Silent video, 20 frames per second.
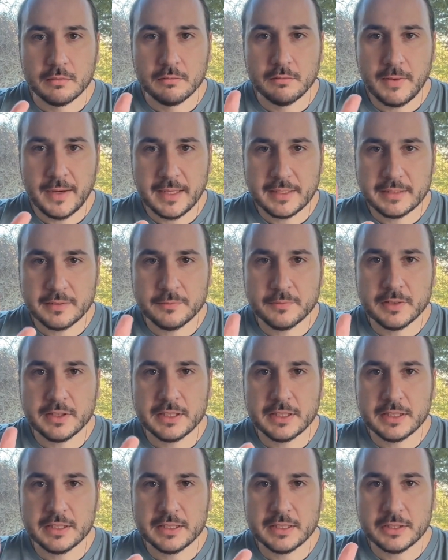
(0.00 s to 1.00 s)

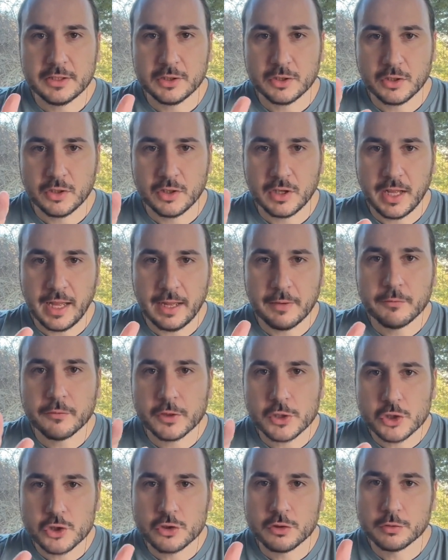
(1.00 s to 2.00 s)
relatively,
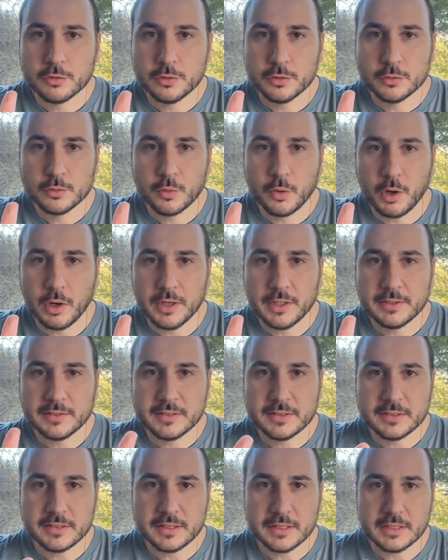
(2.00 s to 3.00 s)
average to good
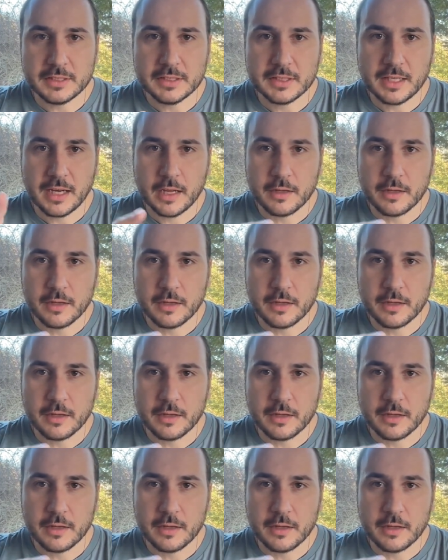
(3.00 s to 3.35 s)
quality tea